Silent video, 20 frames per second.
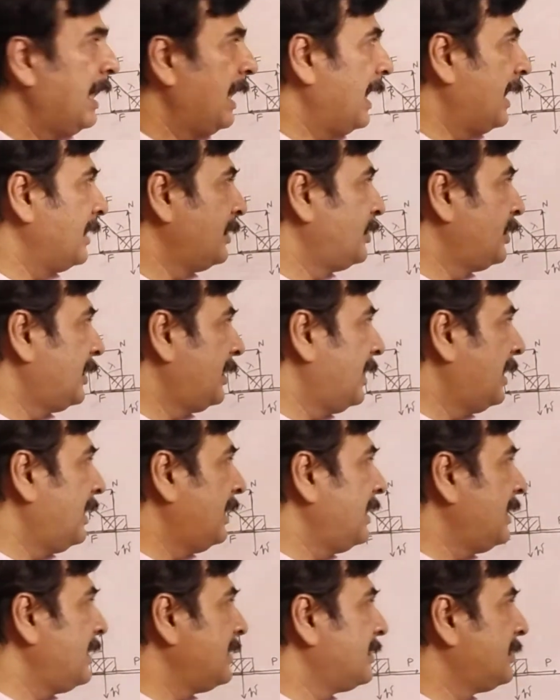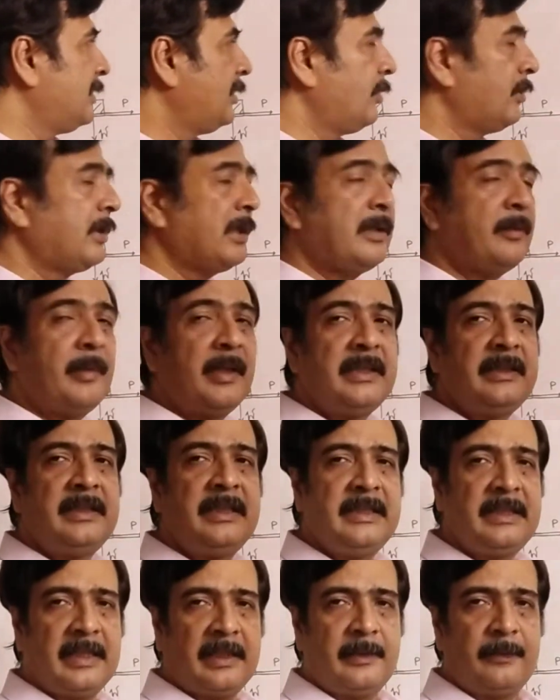and generally is denoted by
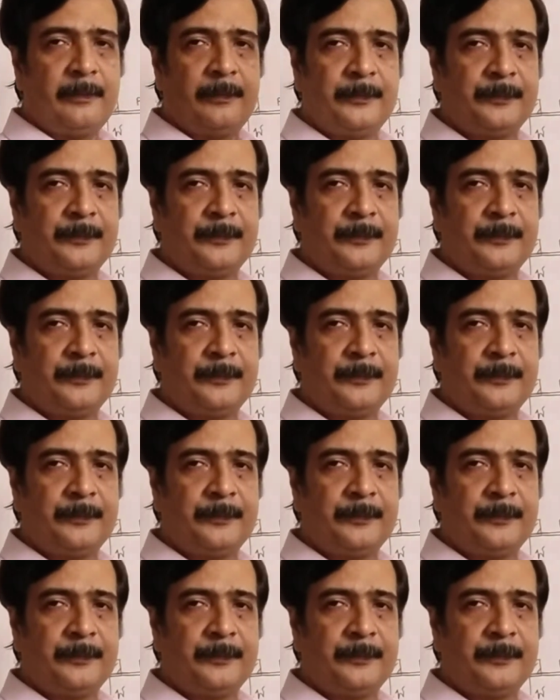theta.